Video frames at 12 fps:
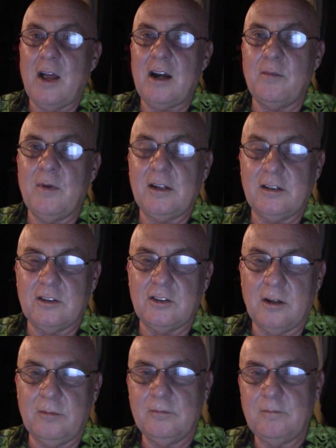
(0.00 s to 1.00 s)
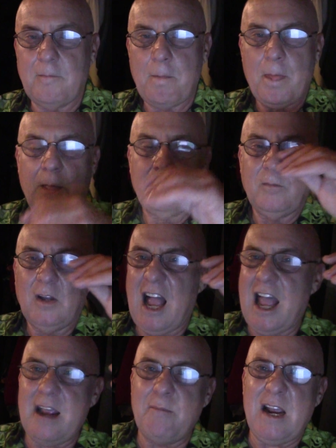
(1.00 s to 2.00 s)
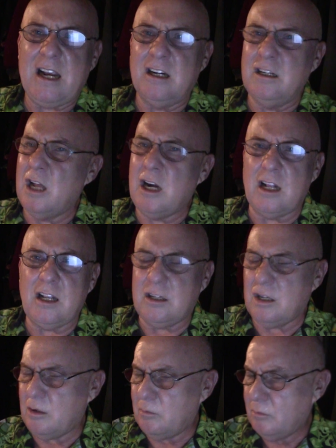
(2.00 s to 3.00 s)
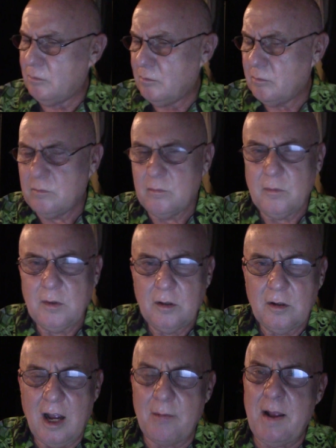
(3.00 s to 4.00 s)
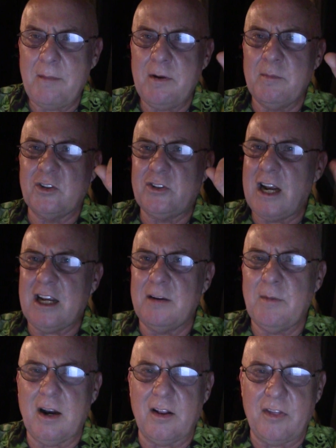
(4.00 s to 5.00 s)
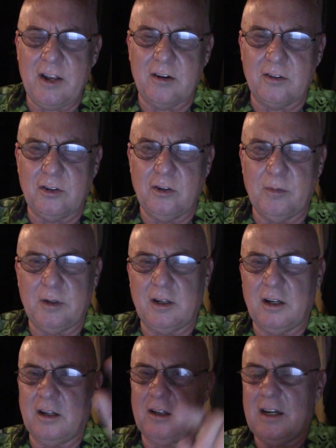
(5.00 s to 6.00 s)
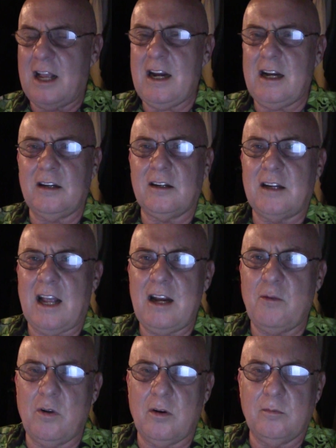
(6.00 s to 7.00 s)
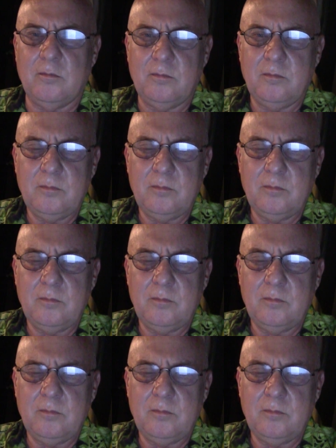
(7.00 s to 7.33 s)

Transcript: I didn't make this up. I ain't making none of this up. I may be mistaken about a thing or two, but that ain't one of them.